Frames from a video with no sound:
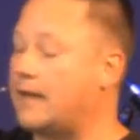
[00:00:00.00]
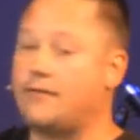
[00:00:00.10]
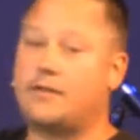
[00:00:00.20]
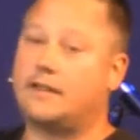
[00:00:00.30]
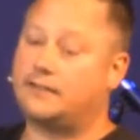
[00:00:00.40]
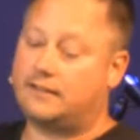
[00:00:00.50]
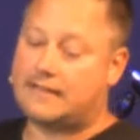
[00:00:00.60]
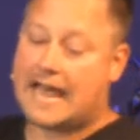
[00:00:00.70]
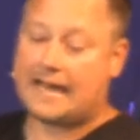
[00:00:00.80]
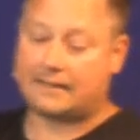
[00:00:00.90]
everything's
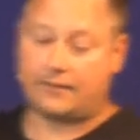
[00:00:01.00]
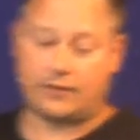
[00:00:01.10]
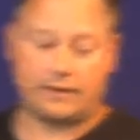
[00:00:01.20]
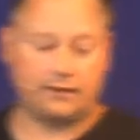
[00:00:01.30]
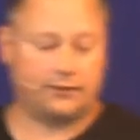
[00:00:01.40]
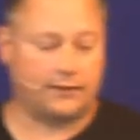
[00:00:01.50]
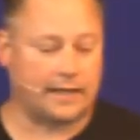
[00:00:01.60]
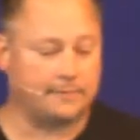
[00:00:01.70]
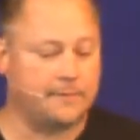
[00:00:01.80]
intact, everything is fine.